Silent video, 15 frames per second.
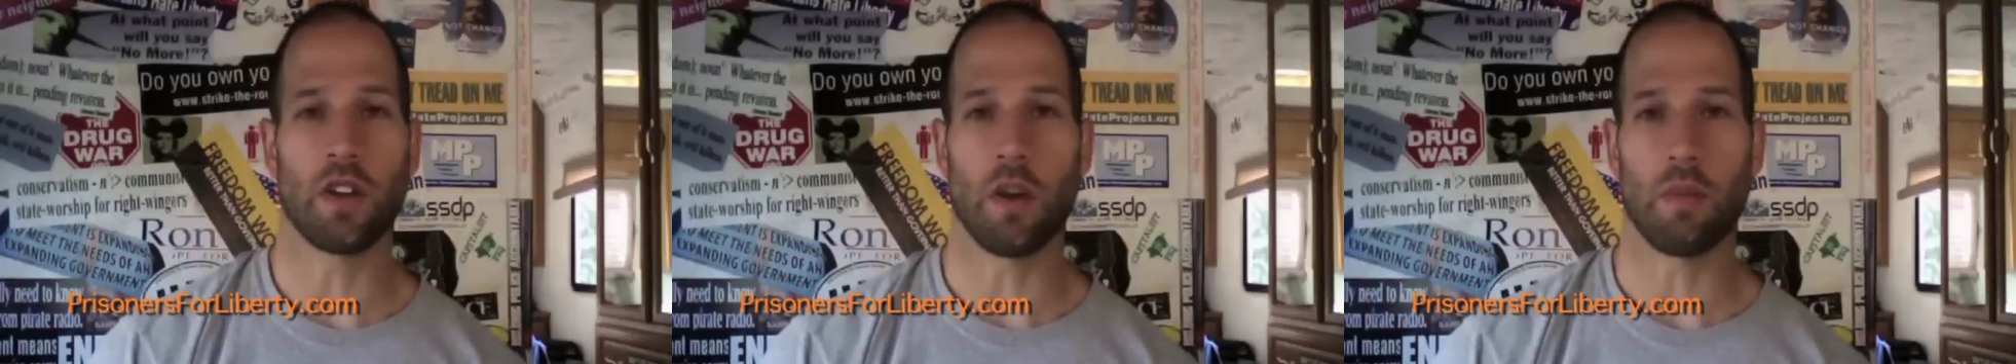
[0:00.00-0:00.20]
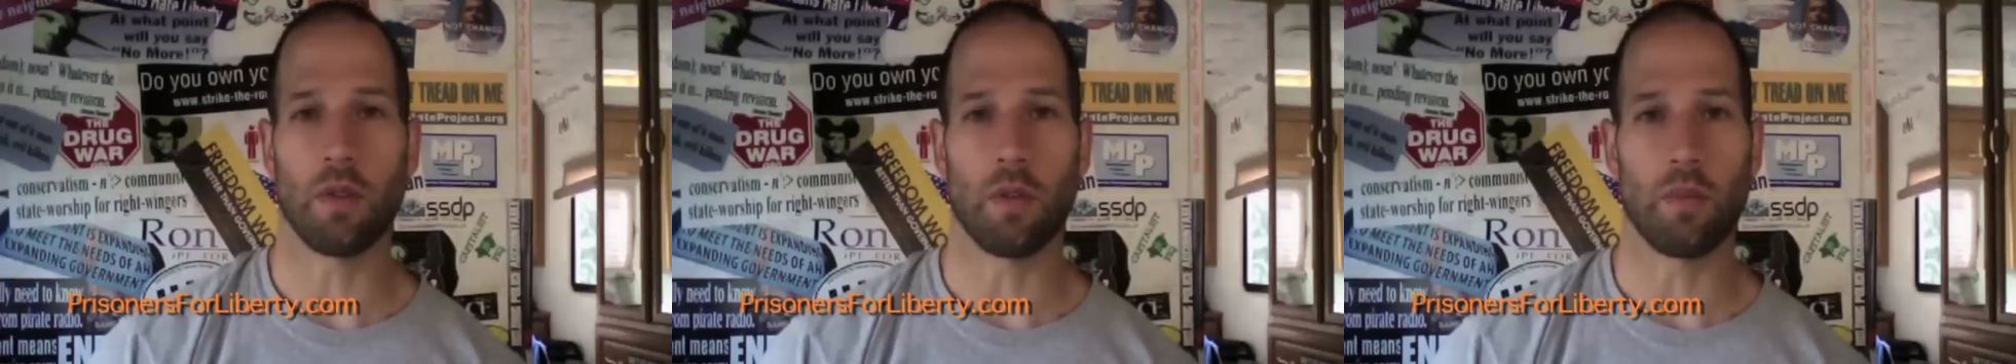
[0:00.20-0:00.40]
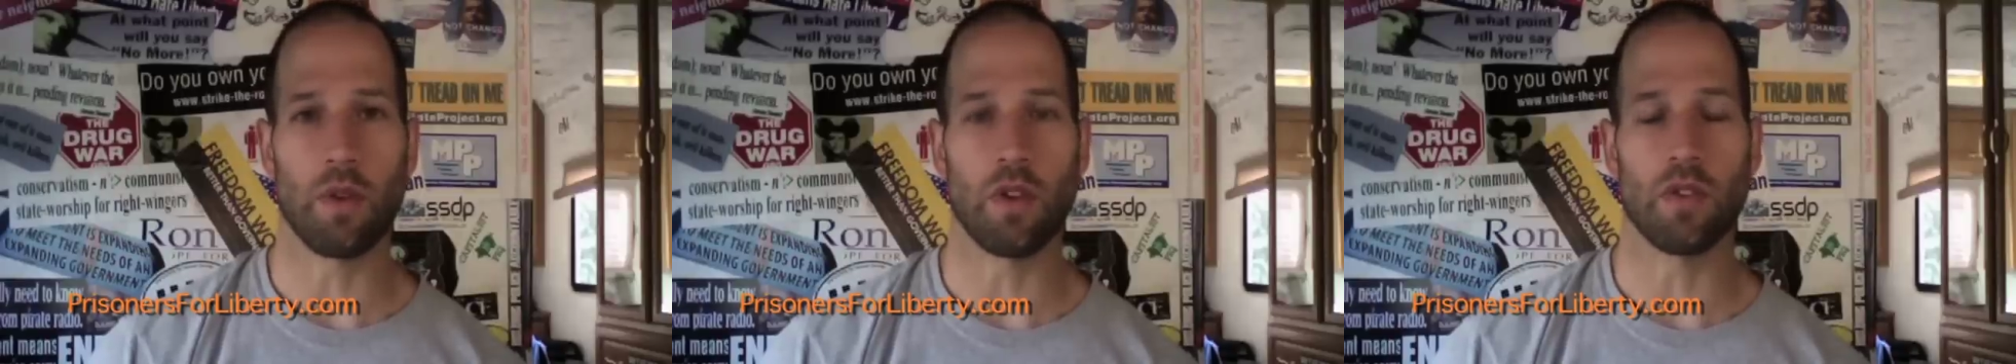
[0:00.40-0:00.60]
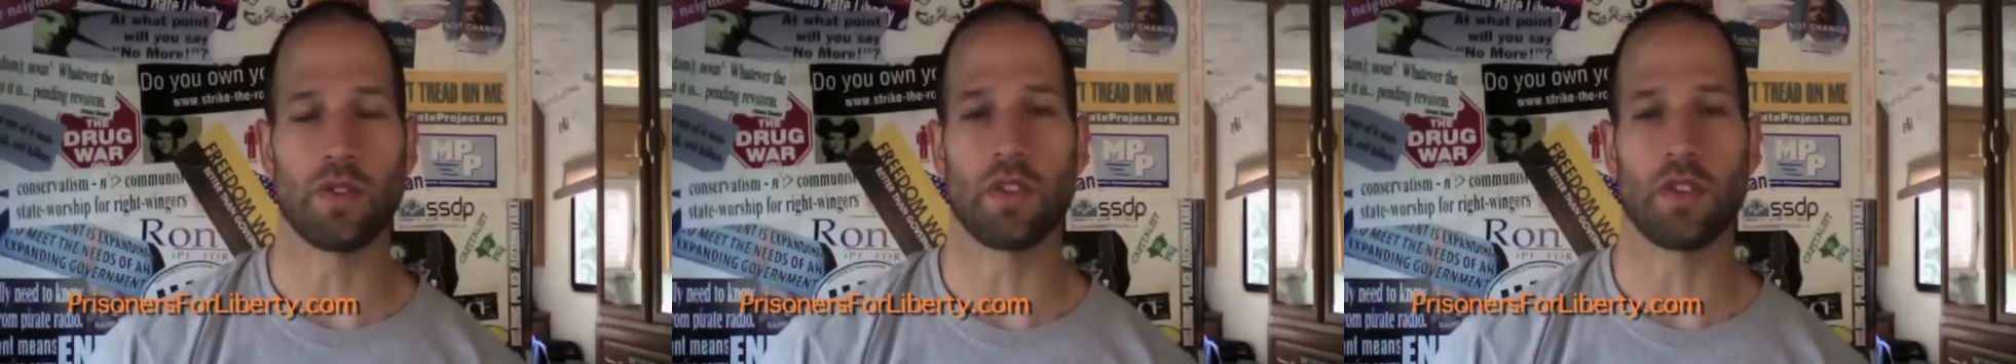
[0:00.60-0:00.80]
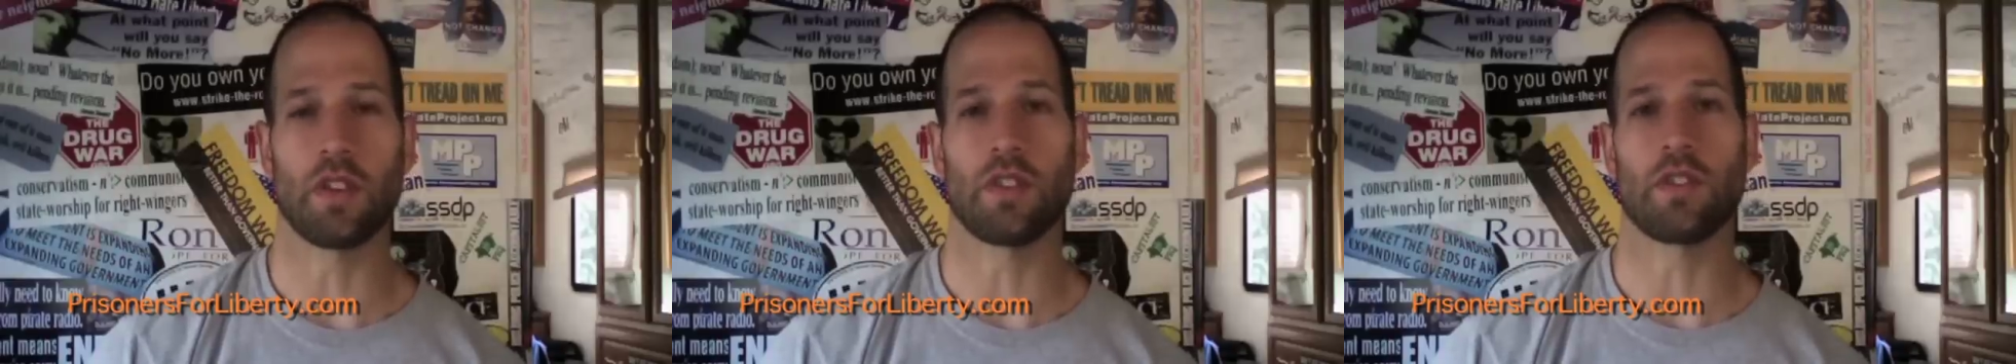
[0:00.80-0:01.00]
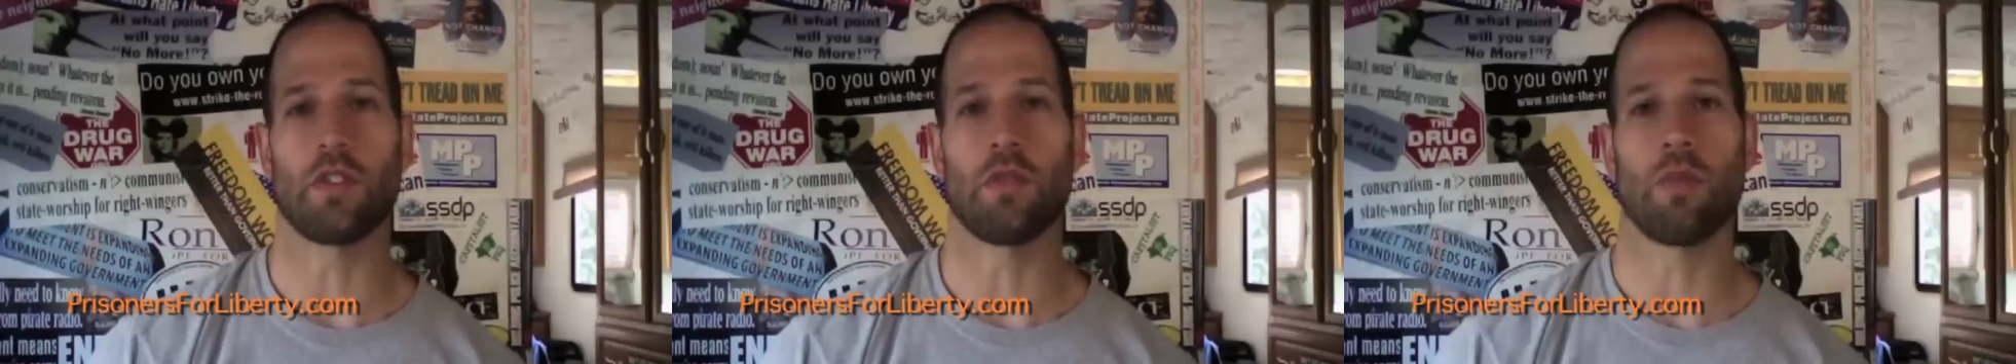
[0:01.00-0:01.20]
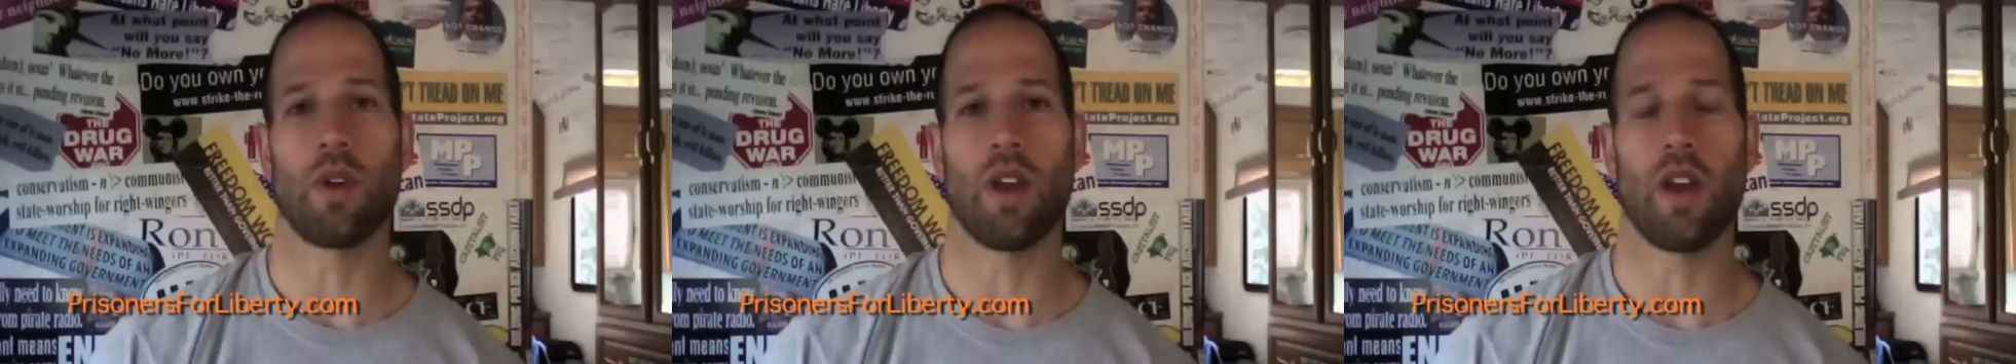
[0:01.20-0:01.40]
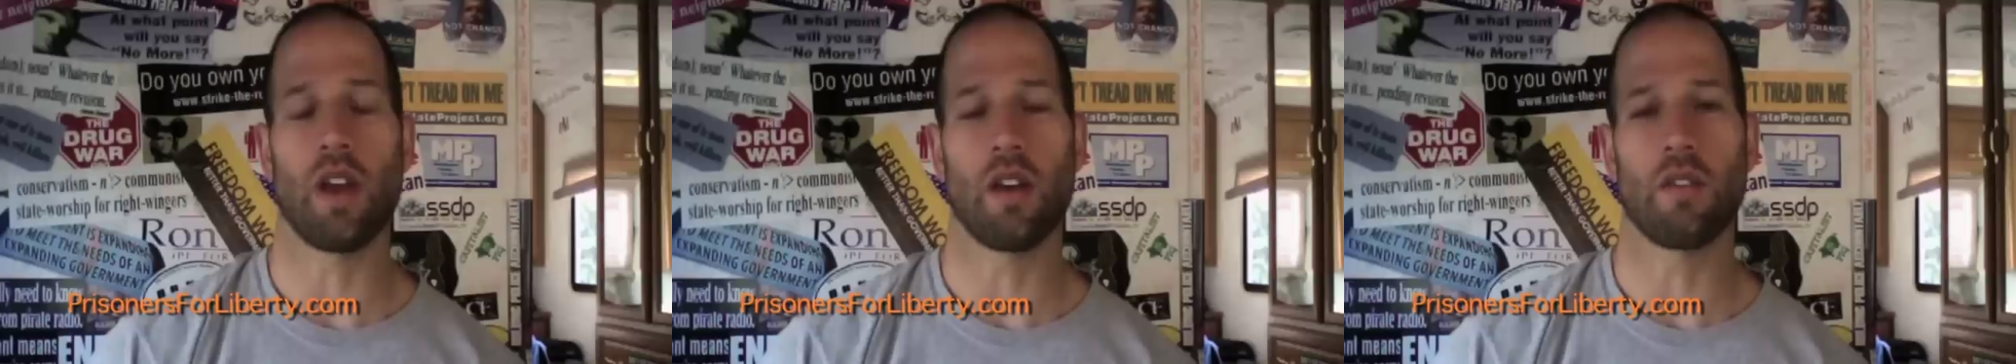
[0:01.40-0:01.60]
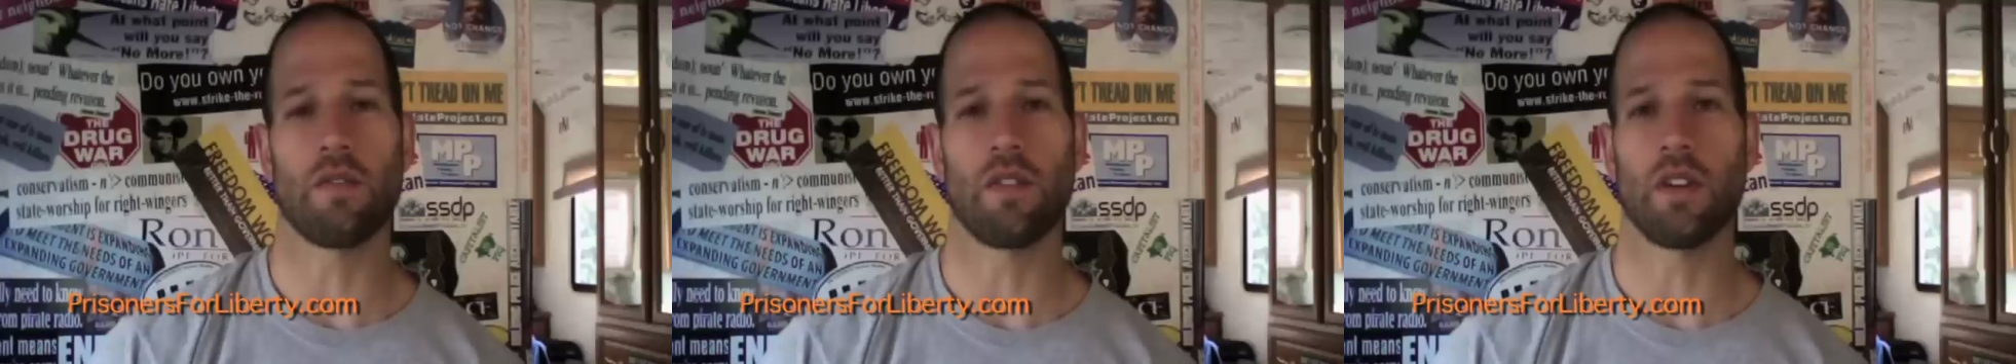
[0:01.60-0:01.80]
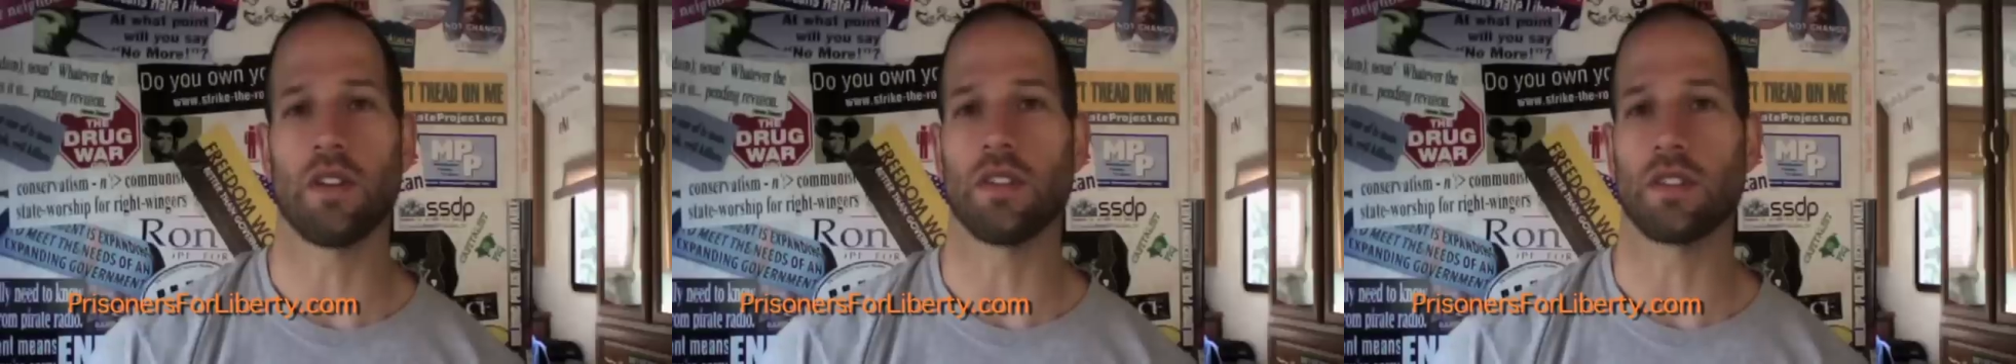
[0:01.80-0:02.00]
couple appeals on his own behalf,
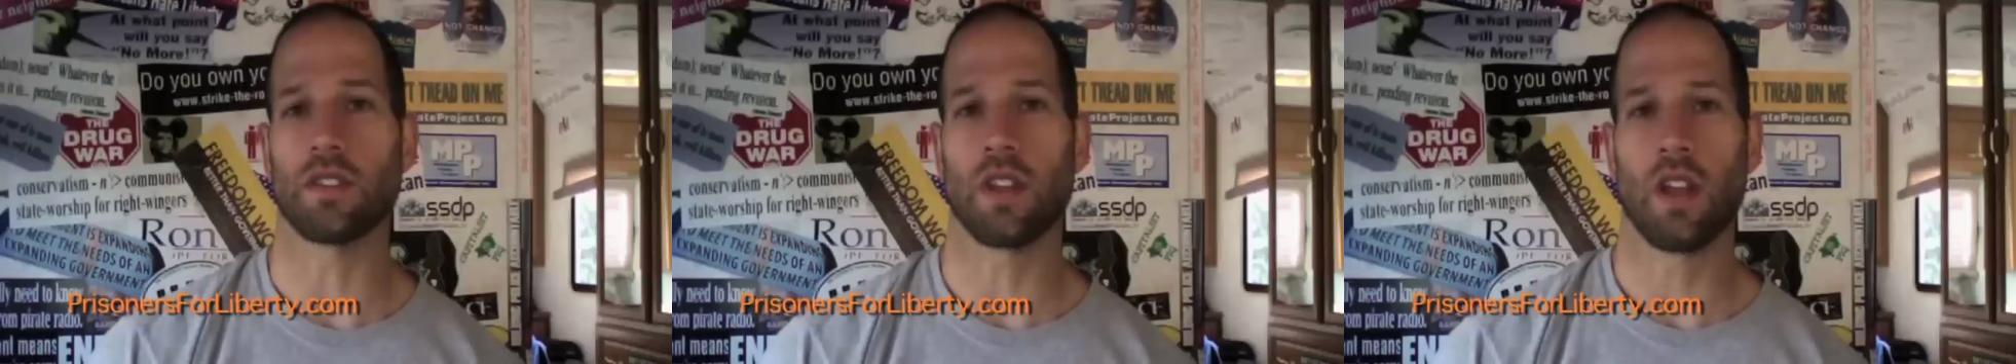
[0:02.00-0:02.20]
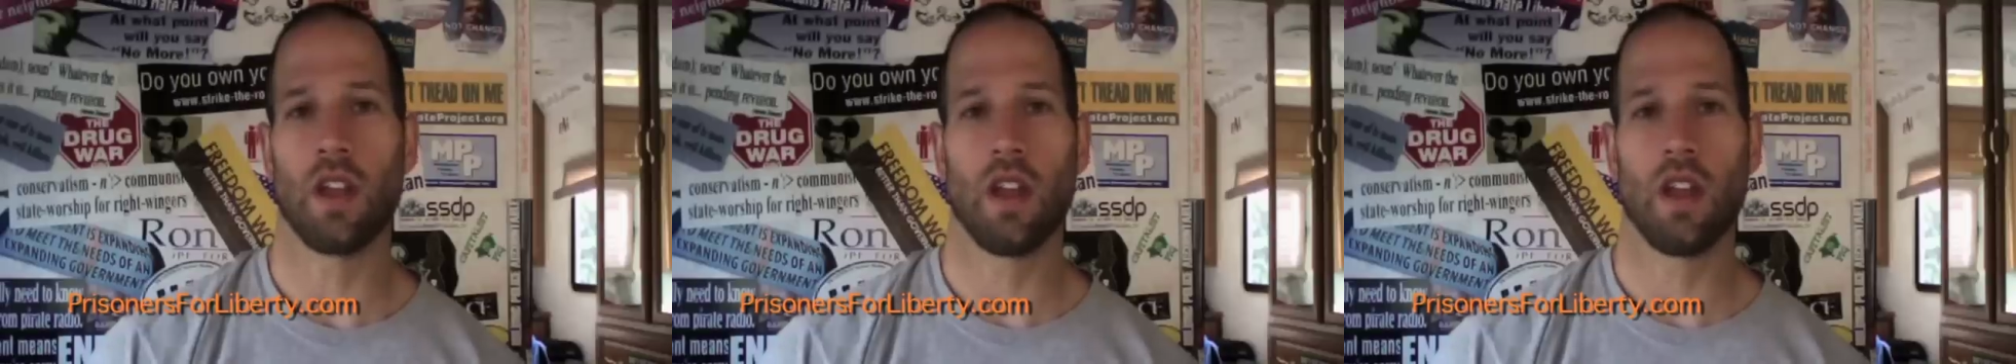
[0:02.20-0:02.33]
that he's